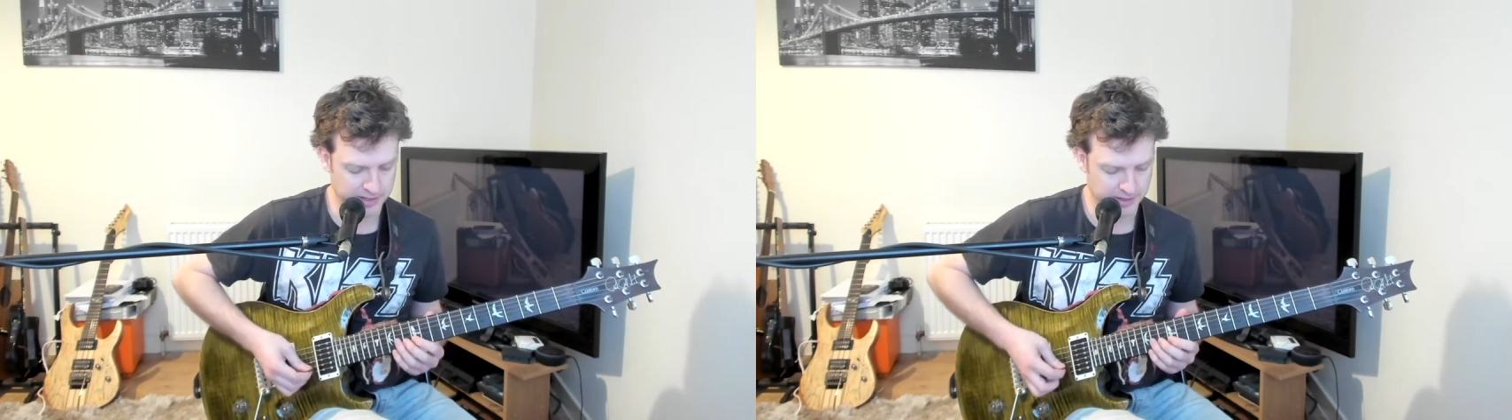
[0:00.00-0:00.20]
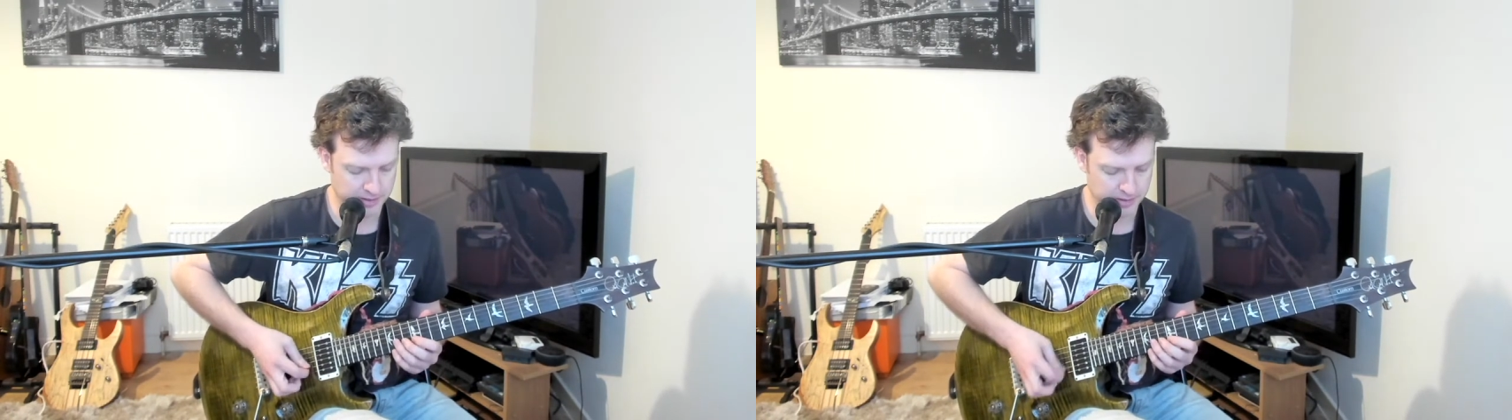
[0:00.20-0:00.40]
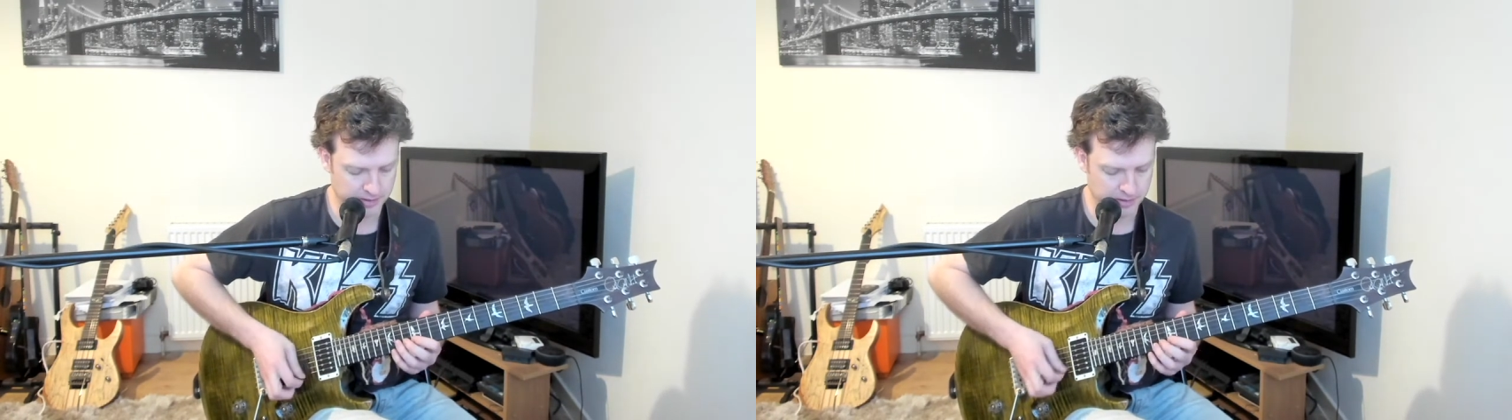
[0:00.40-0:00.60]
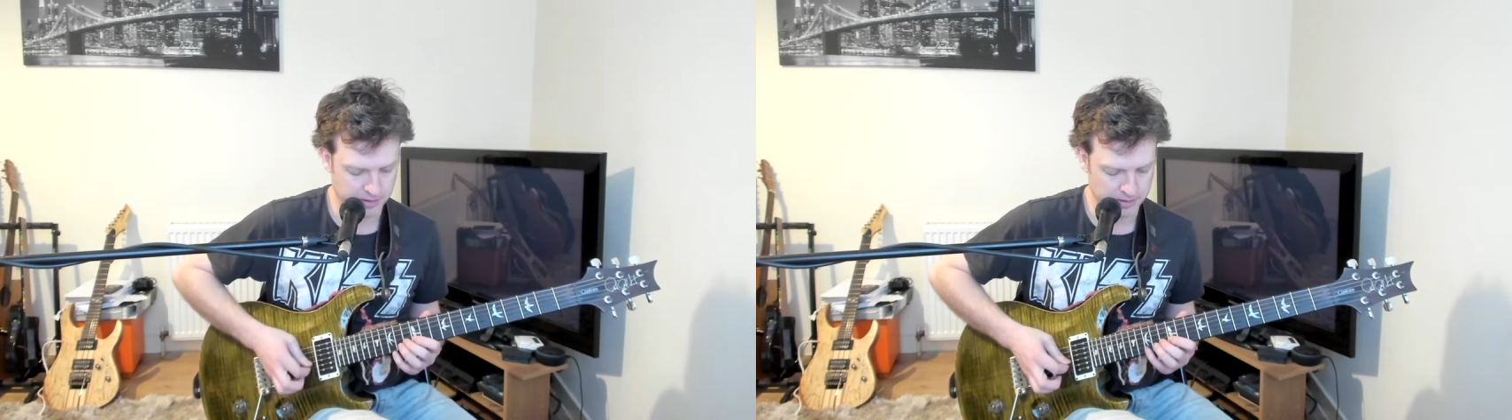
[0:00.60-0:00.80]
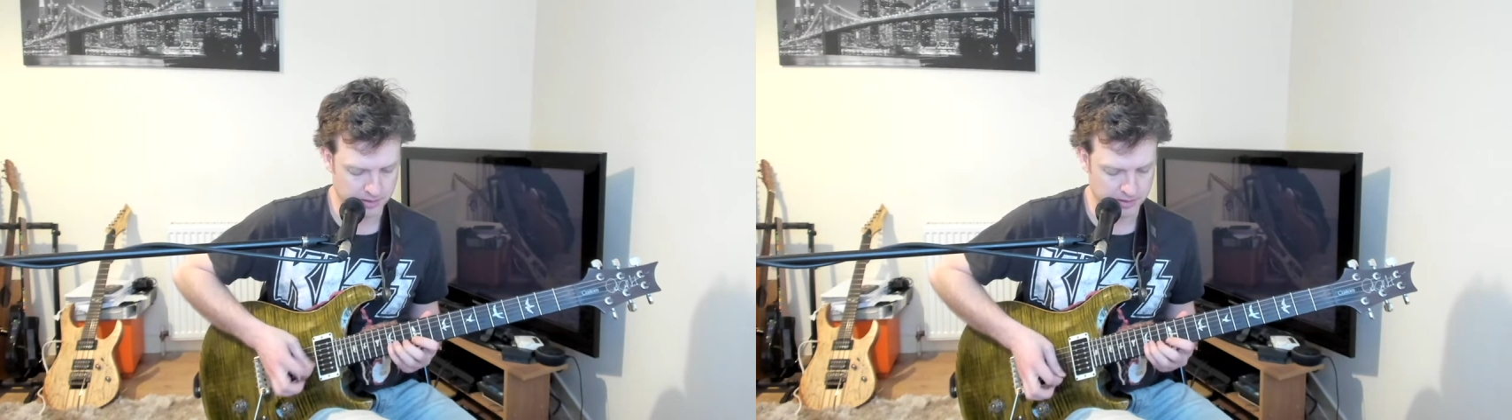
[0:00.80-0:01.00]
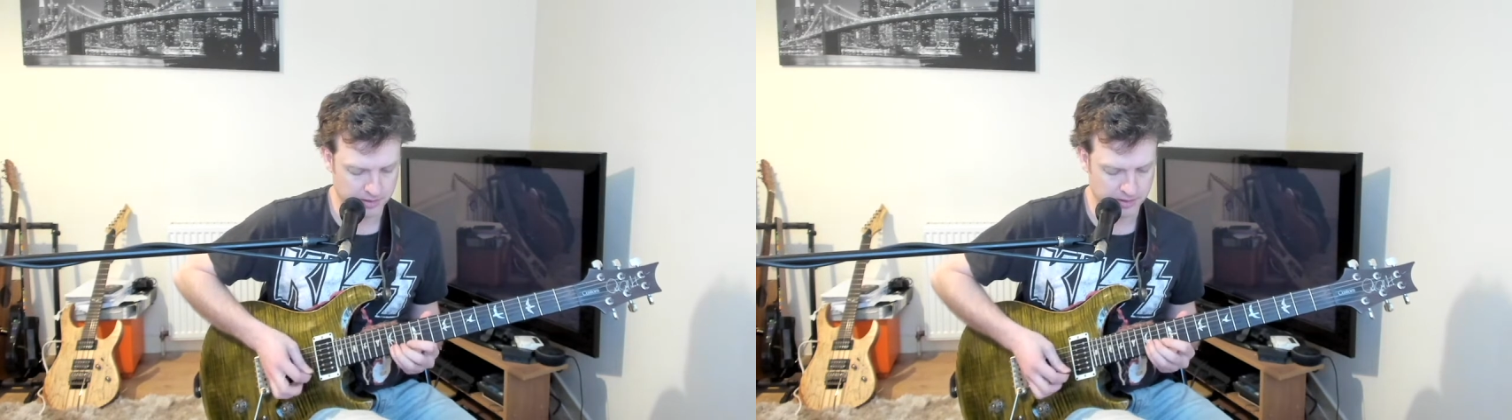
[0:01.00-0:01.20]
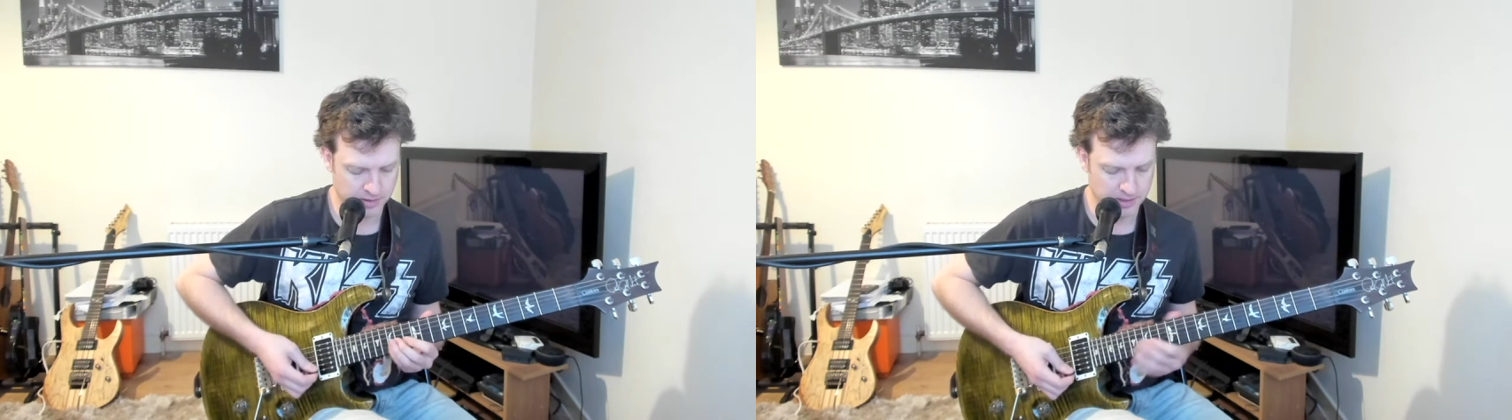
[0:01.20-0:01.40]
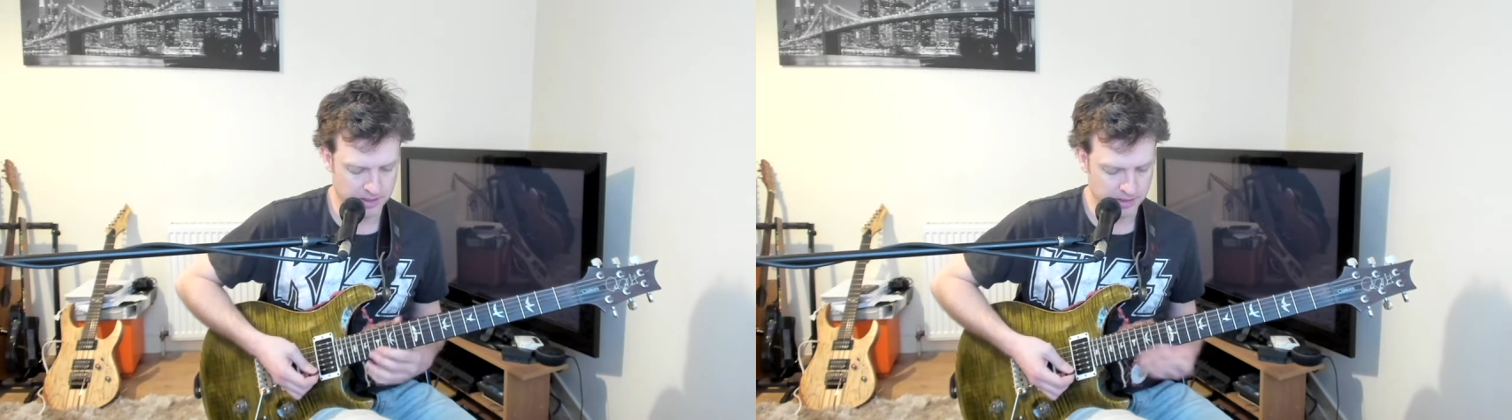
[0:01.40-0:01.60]
Going
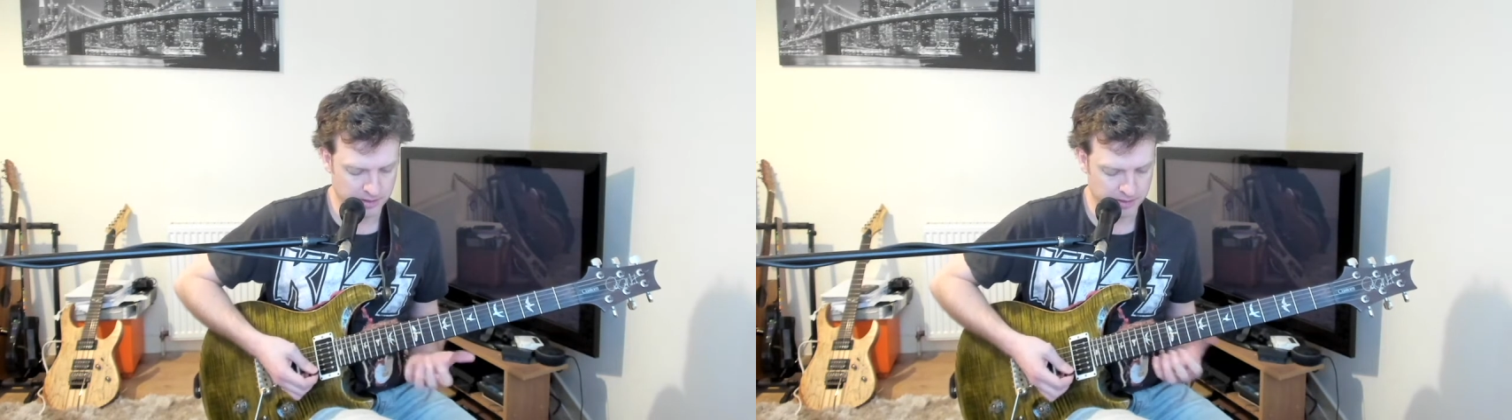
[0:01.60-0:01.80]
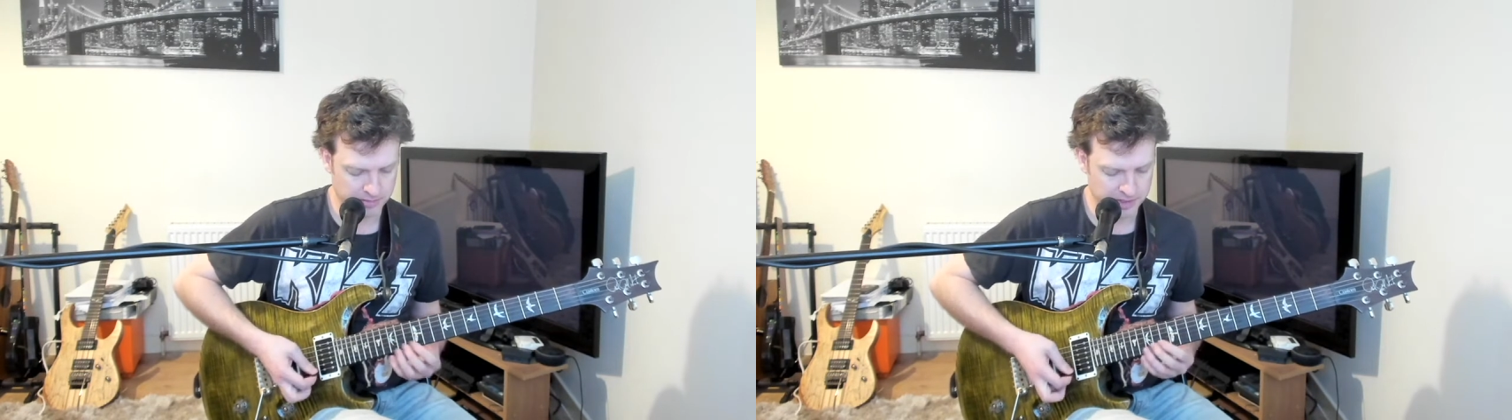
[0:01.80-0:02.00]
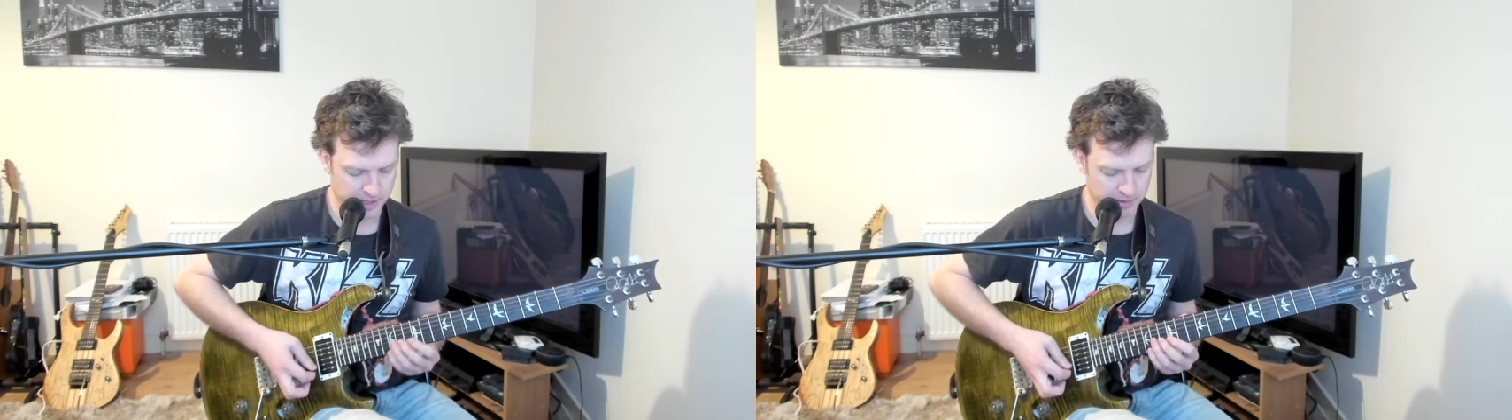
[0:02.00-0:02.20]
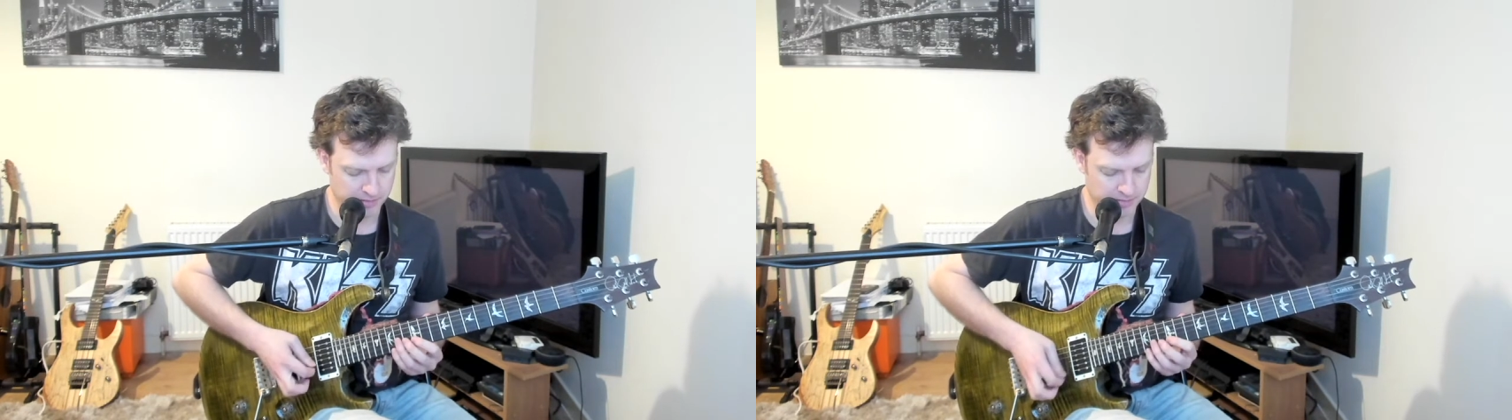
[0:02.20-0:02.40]
up the scale.